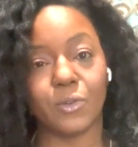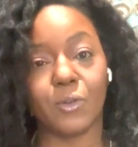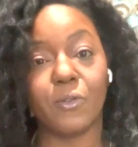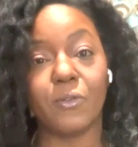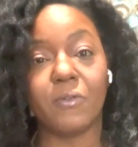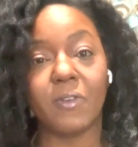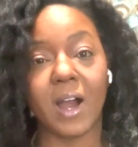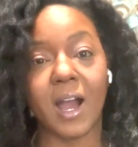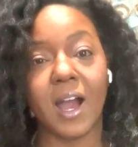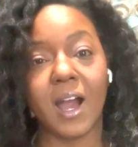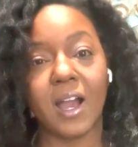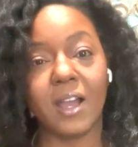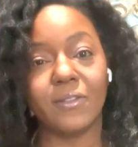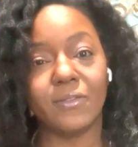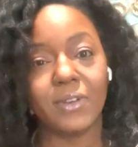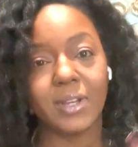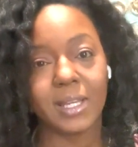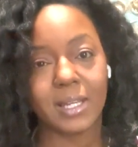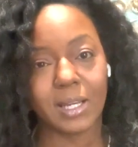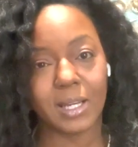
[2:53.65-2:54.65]
5
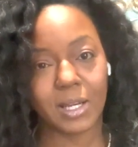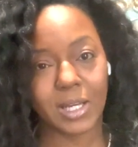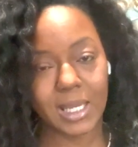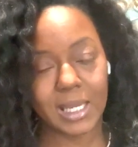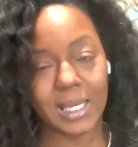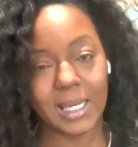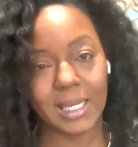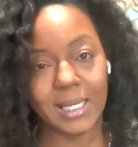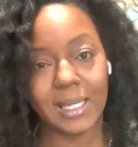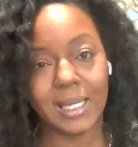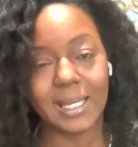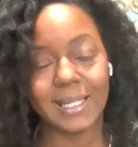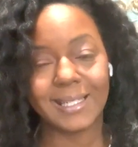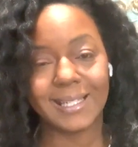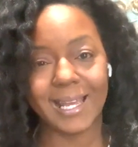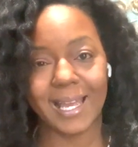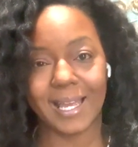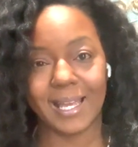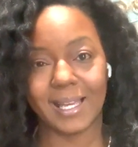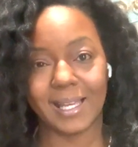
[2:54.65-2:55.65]
key
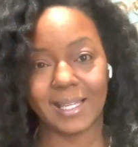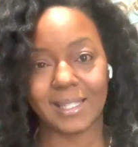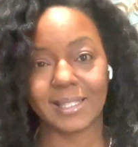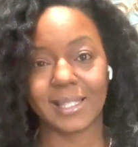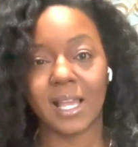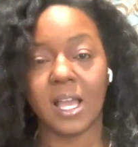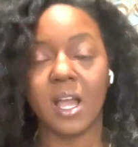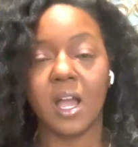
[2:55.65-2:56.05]
days